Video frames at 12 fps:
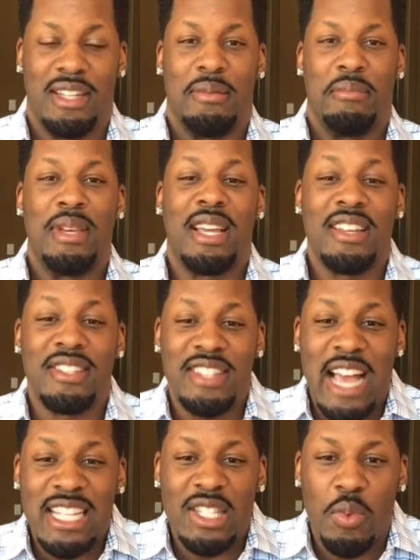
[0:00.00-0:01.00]
Because
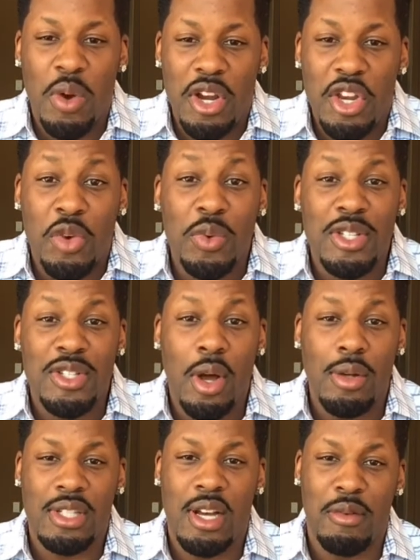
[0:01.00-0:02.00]
that's where your
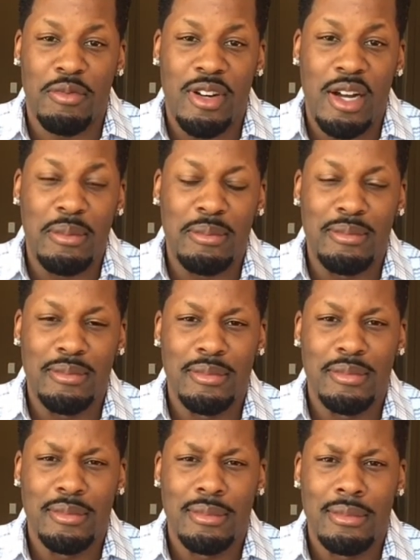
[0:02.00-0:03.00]
results come from.
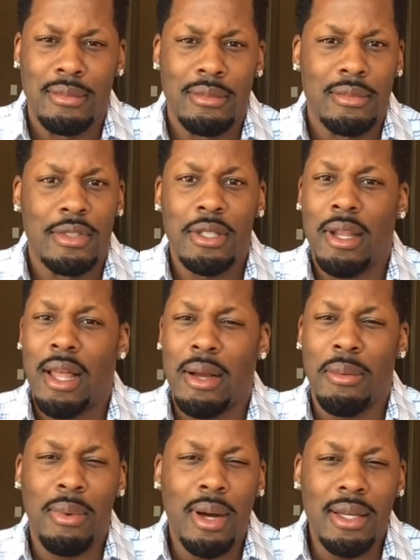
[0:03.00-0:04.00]
You're like,
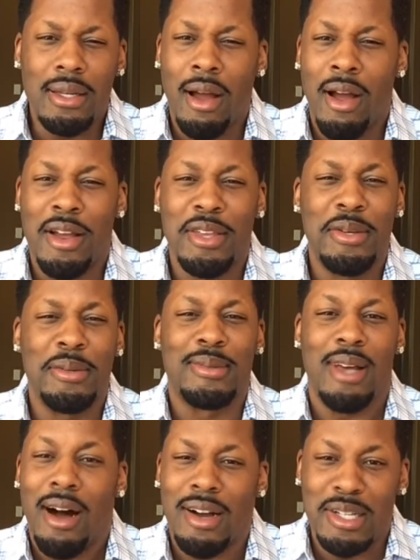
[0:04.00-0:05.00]
what are you
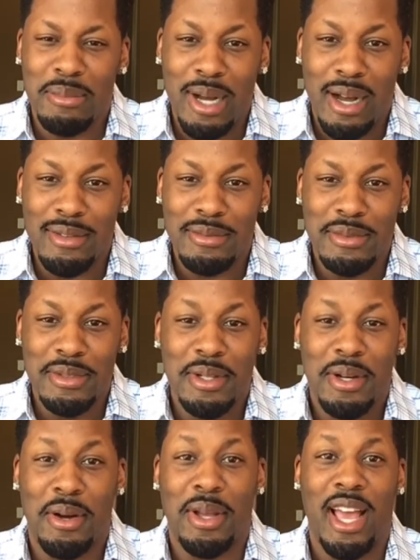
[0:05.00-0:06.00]
talking about?
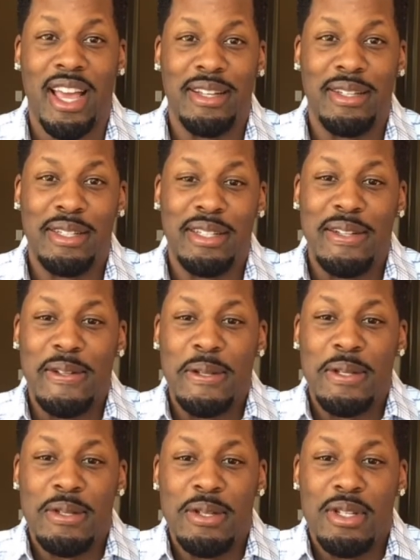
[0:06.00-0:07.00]
Okay,
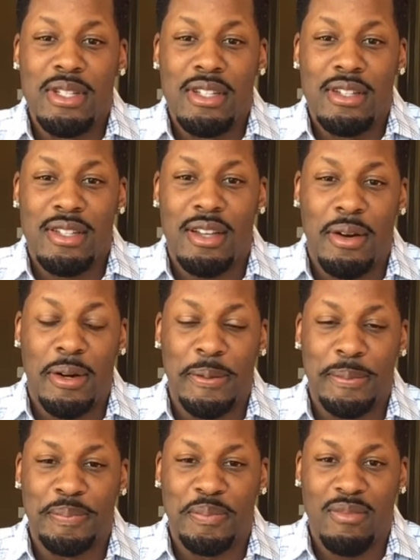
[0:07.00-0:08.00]
so
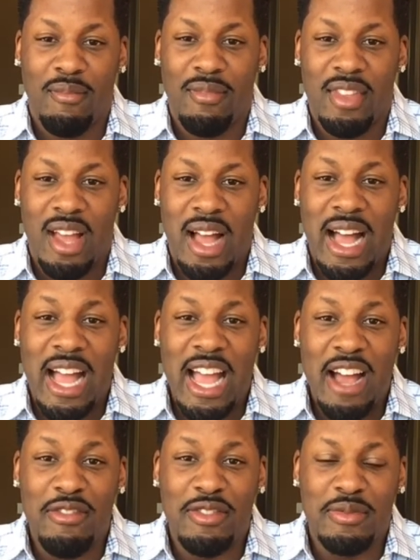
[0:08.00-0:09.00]
I
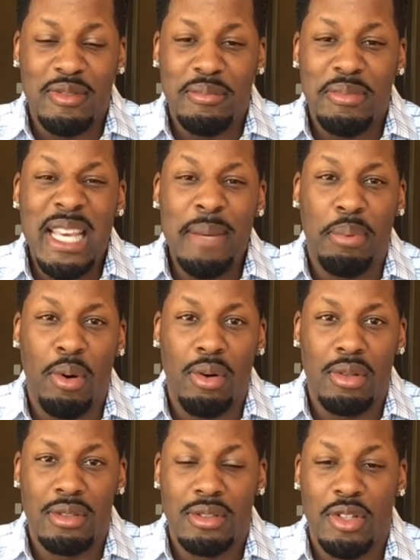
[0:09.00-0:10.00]
have people
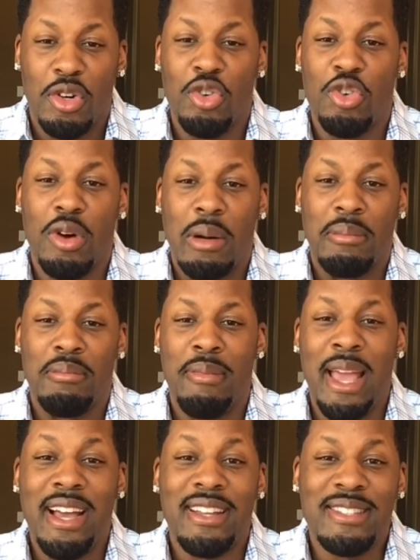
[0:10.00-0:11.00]
who
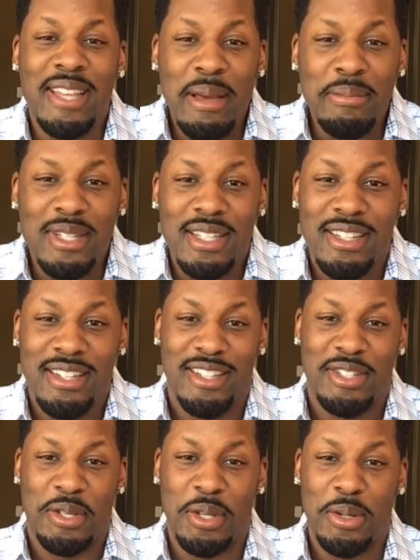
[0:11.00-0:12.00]
may attempt
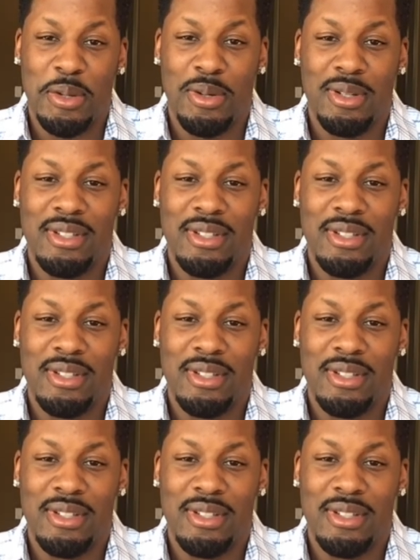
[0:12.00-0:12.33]
to